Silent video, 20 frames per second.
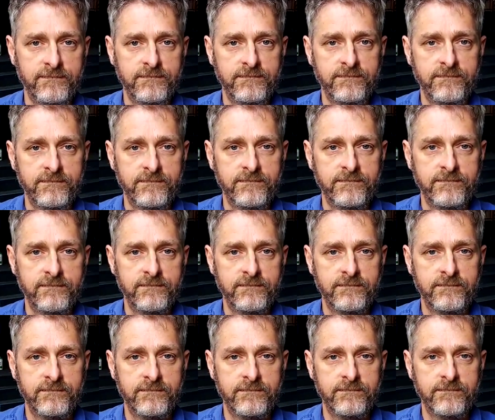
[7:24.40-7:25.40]

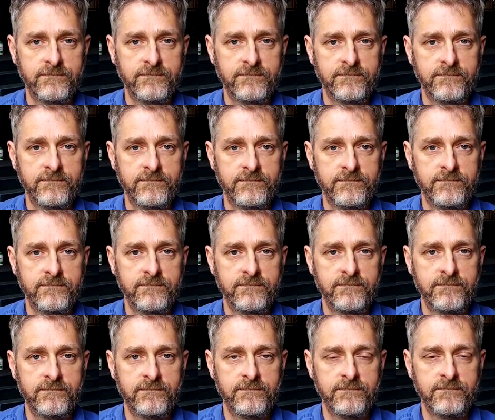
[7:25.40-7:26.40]

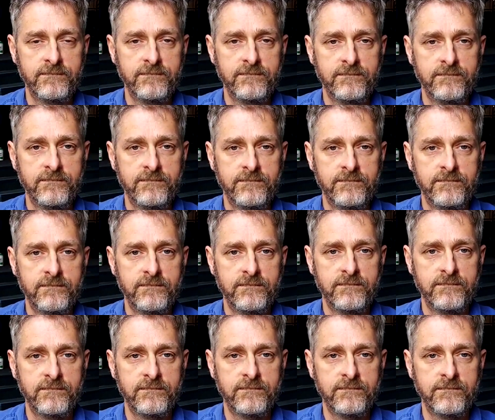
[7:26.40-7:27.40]

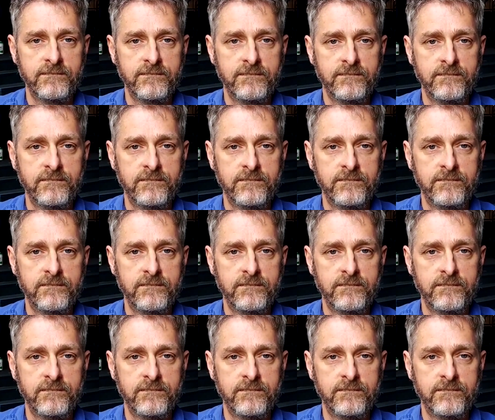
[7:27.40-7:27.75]
No one is speaking in this clip.